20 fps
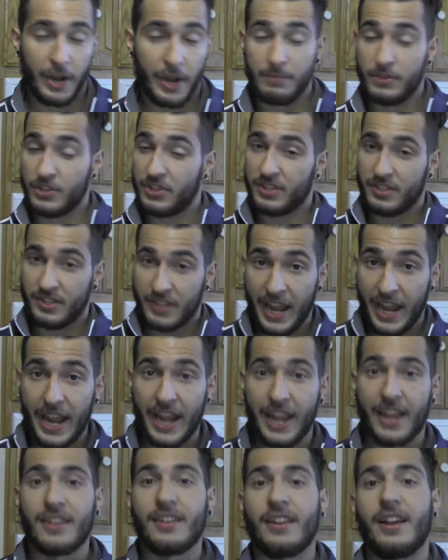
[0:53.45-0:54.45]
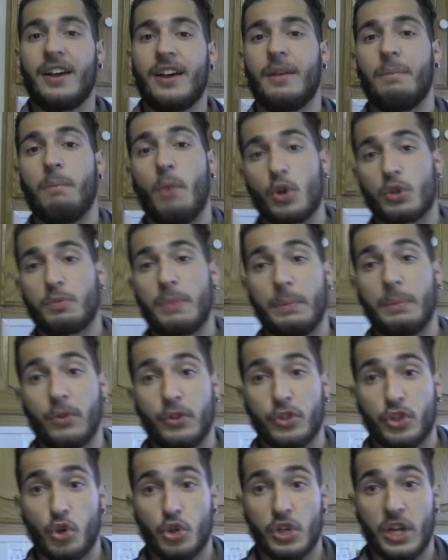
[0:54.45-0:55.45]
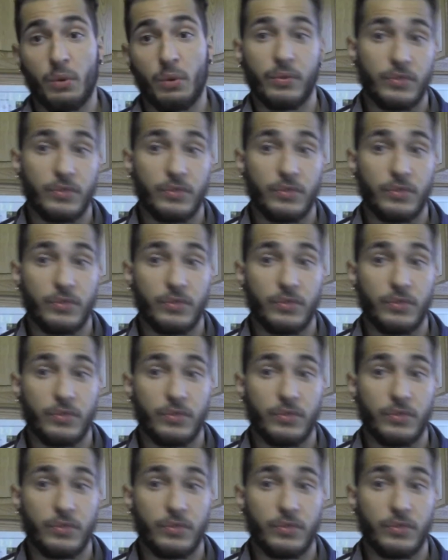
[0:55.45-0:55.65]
I'm just saying, most people associate it